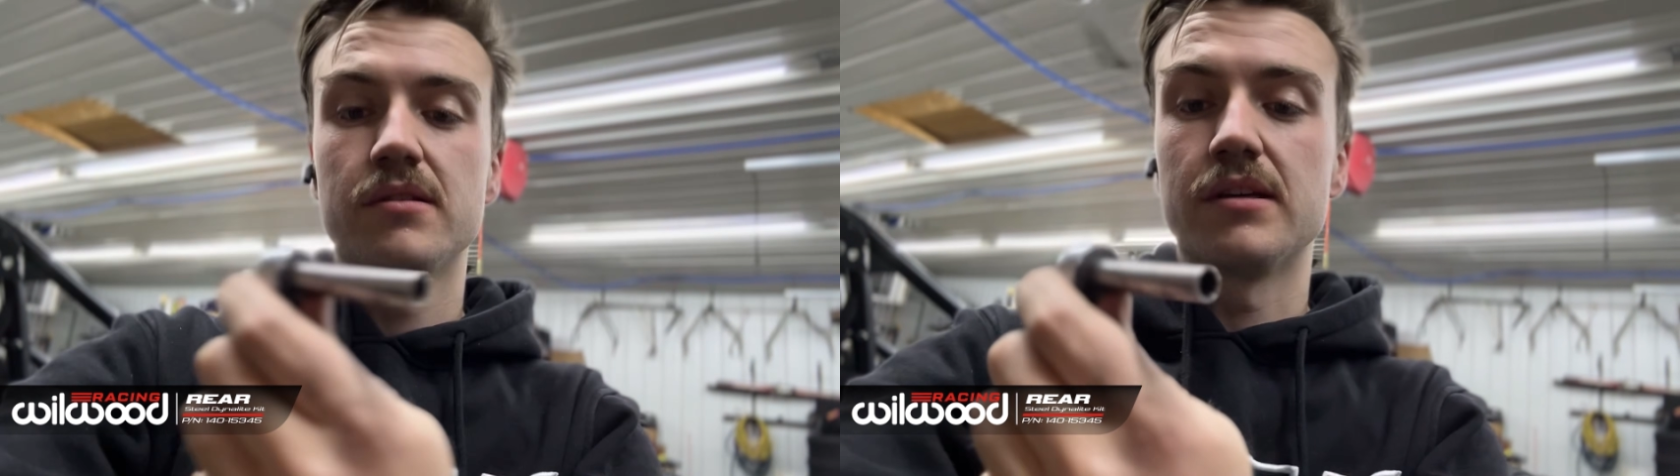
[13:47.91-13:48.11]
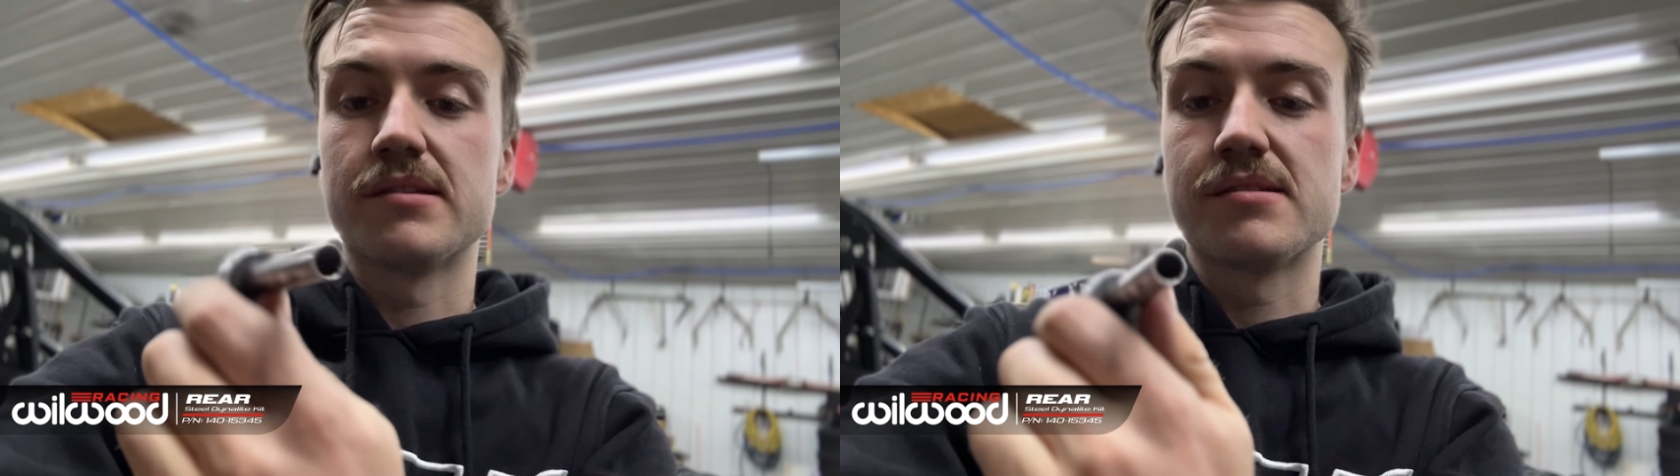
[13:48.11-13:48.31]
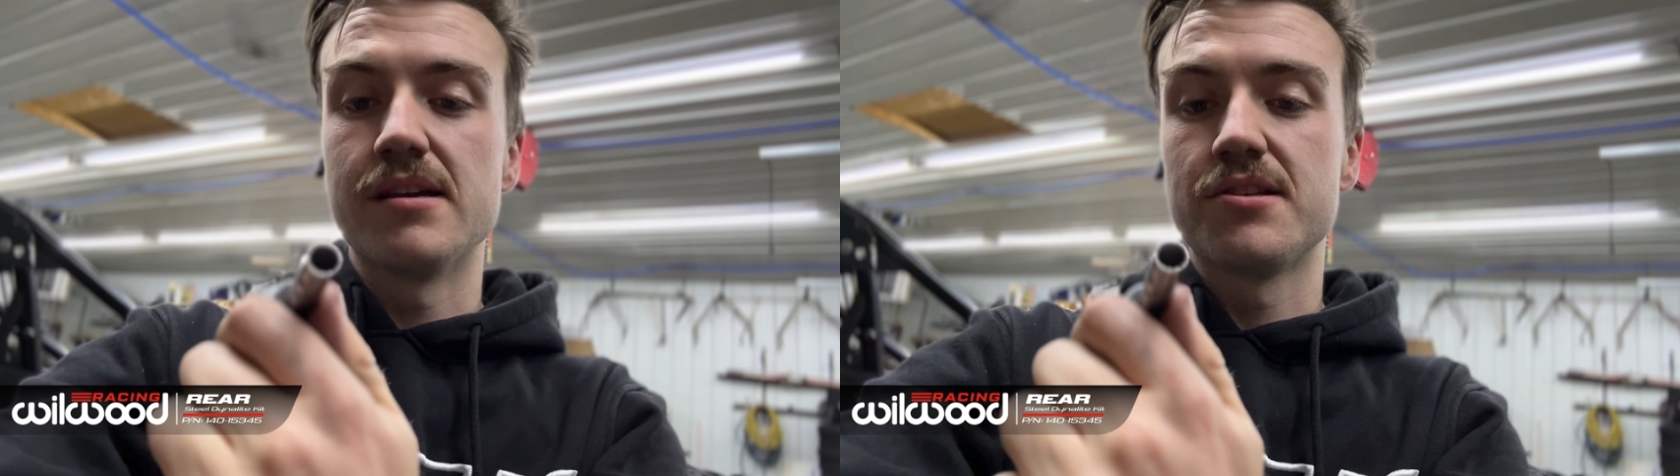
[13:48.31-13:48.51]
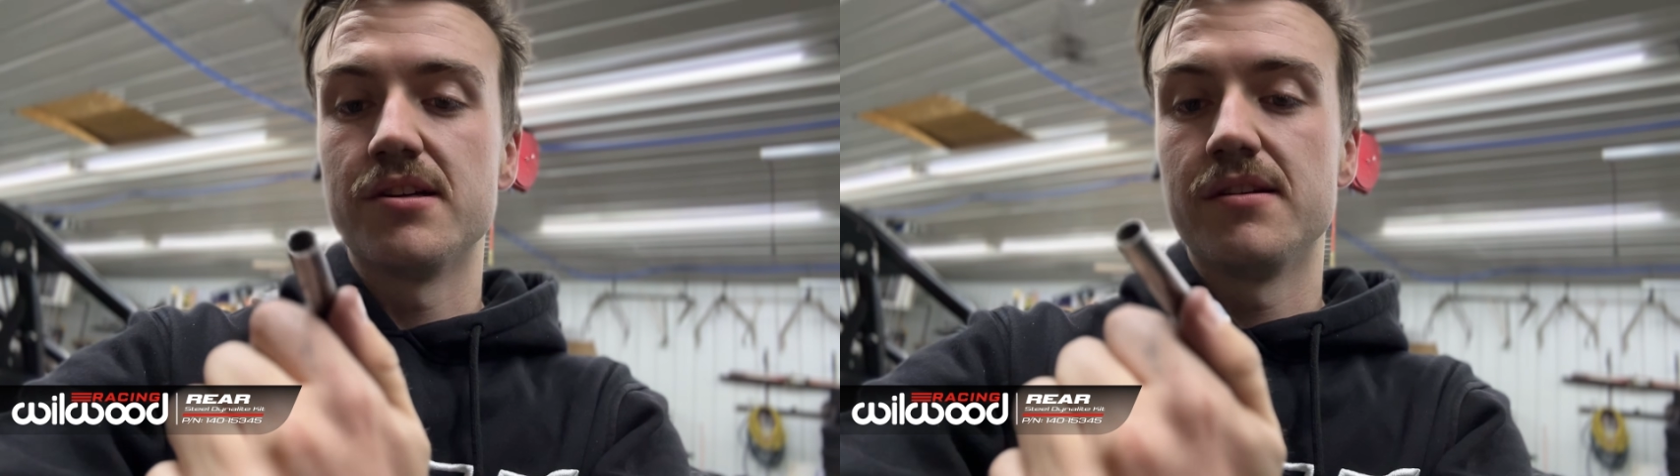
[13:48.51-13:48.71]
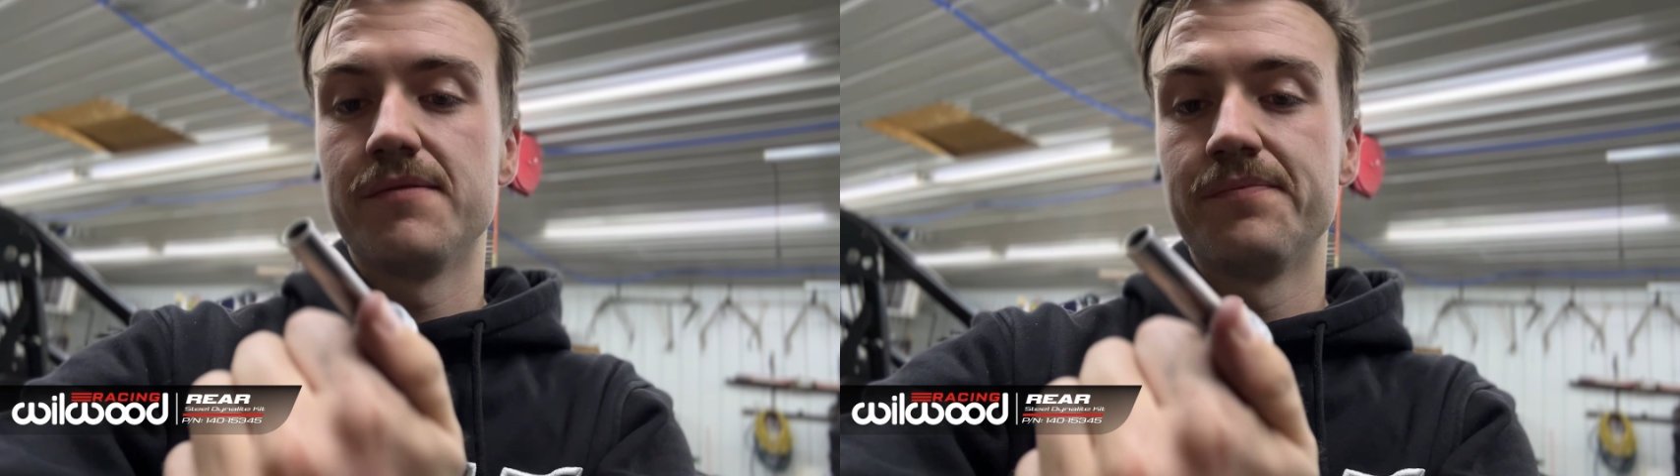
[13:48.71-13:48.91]

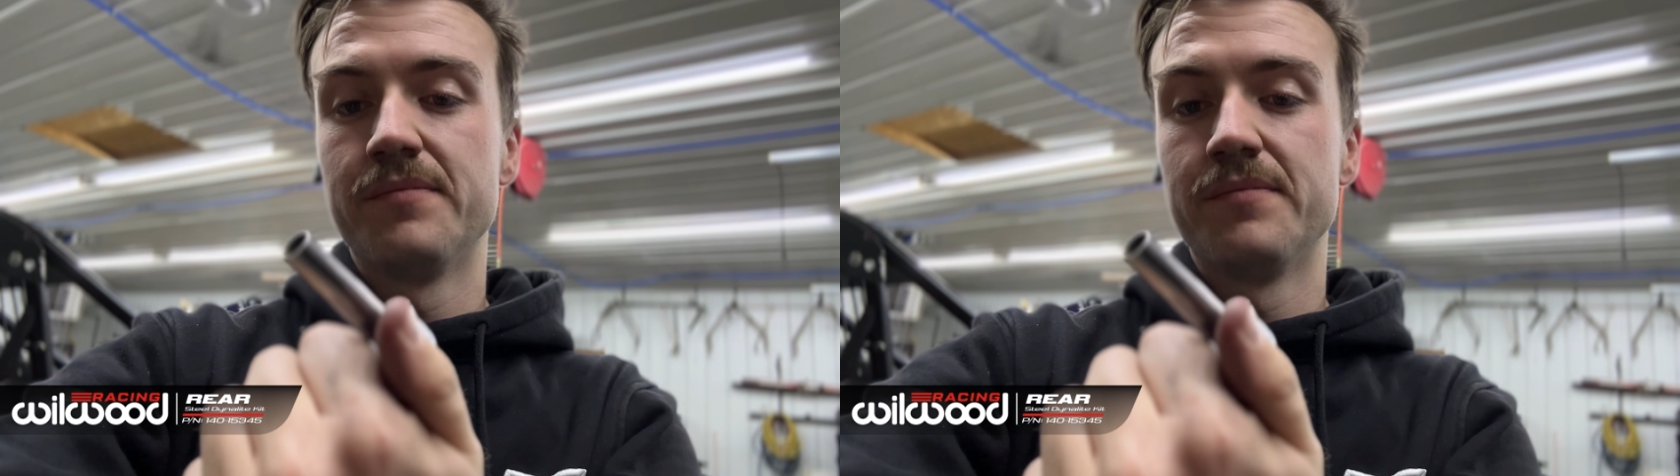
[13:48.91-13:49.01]
Extension,